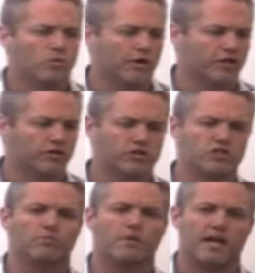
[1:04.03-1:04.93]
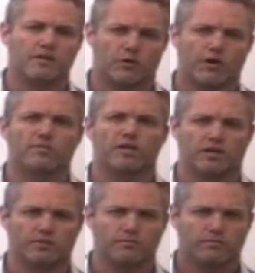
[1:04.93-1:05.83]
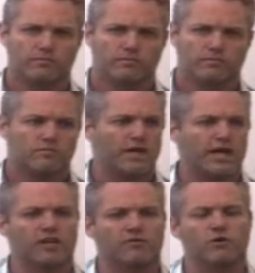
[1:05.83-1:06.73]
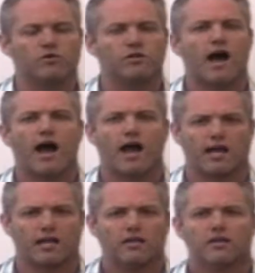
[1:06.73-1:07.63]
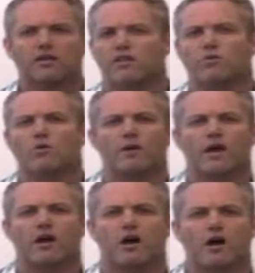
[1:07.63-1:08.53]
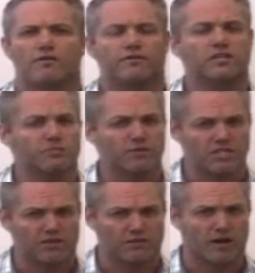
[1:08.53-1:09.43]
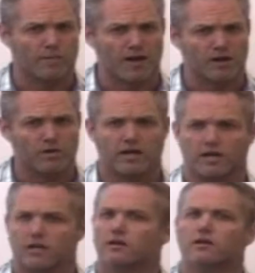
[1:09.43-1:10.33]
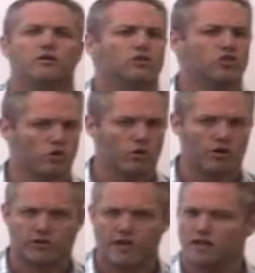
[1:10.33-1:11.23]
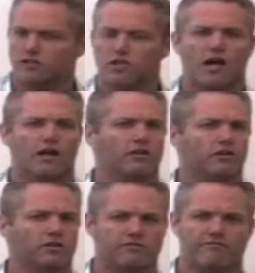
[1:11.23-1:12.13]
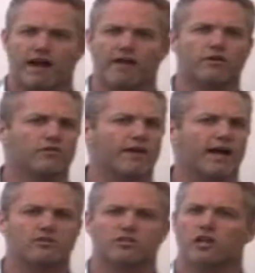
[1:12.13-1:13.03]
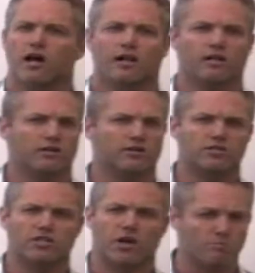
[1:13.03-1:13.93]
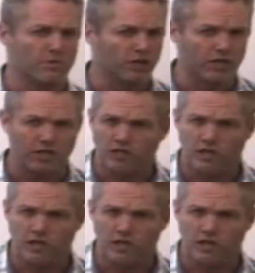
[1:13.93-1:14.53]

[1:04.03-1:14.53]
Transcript: you'll do is you'll pay a premium, and if you die, they will pay off a specific amount of money. $200,000, $500,000, $1 million,